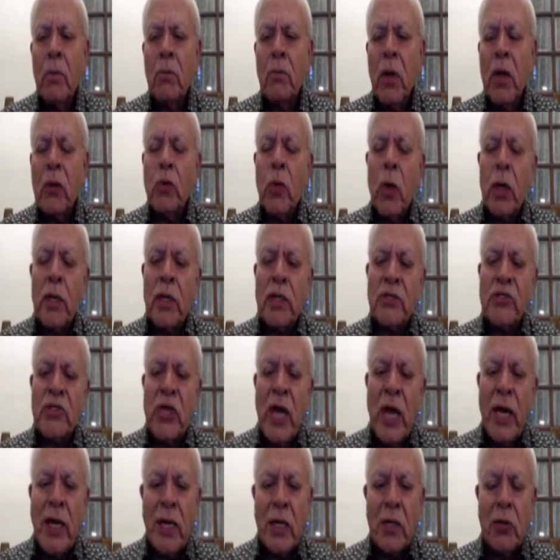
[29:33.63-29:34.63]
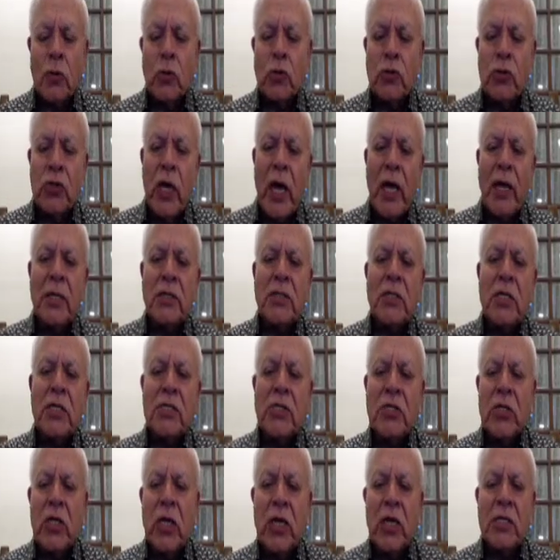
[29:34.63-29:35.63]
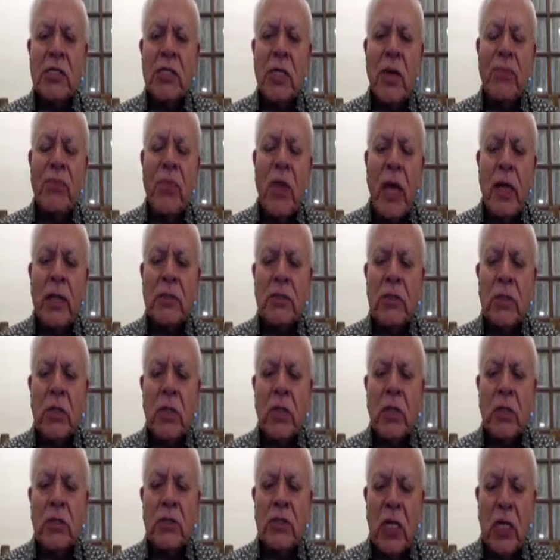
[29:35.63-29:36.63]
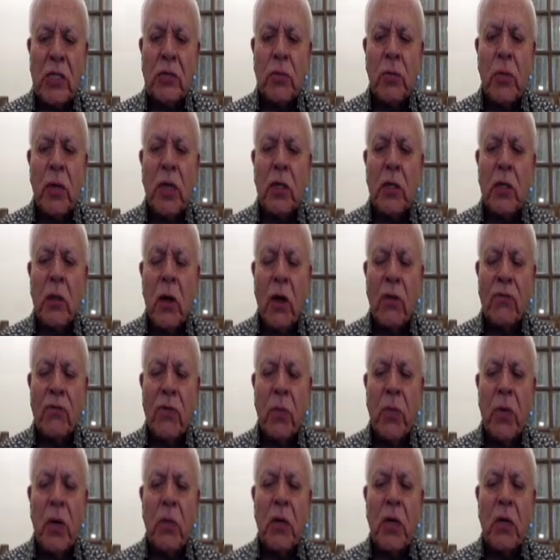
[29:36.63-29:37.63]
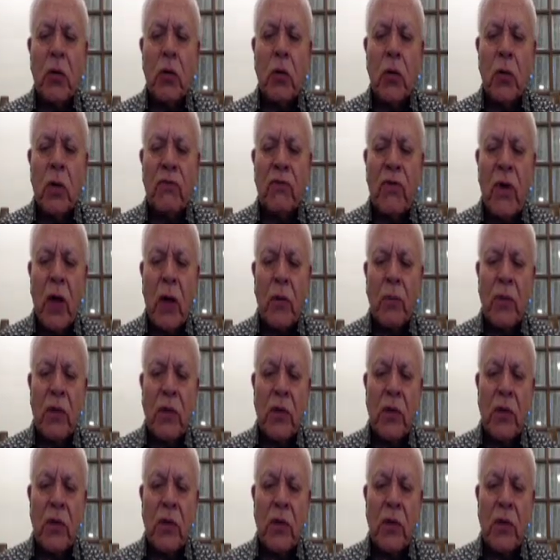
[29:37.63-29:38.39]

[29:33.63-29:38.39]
But what does China do? China just tears up that judgment of the Permanent Court of Arbitration.